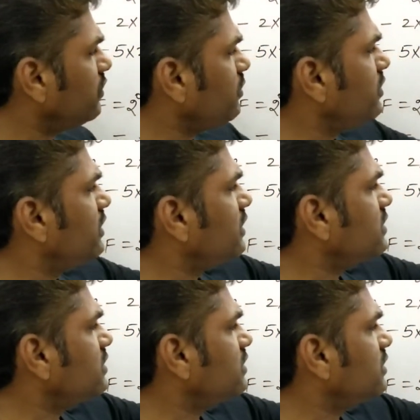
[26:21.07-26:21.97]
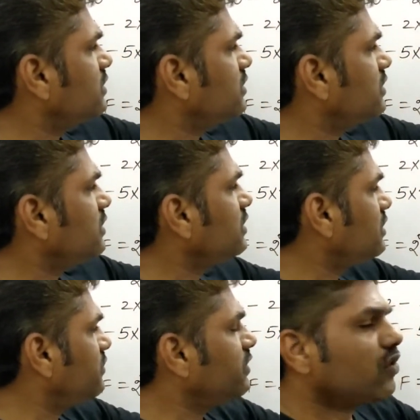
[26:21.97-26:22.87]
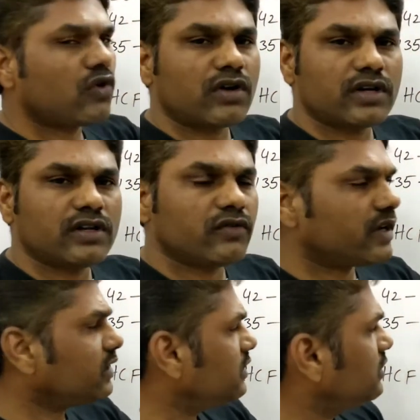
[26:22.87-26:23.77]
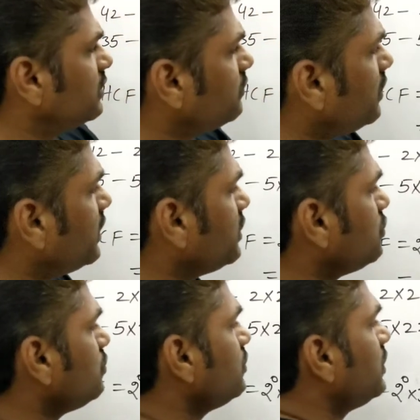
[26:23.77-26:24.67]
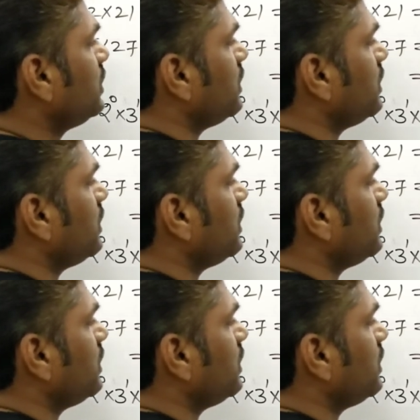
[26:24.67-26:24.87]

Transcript: Why? Because it will not divide 42.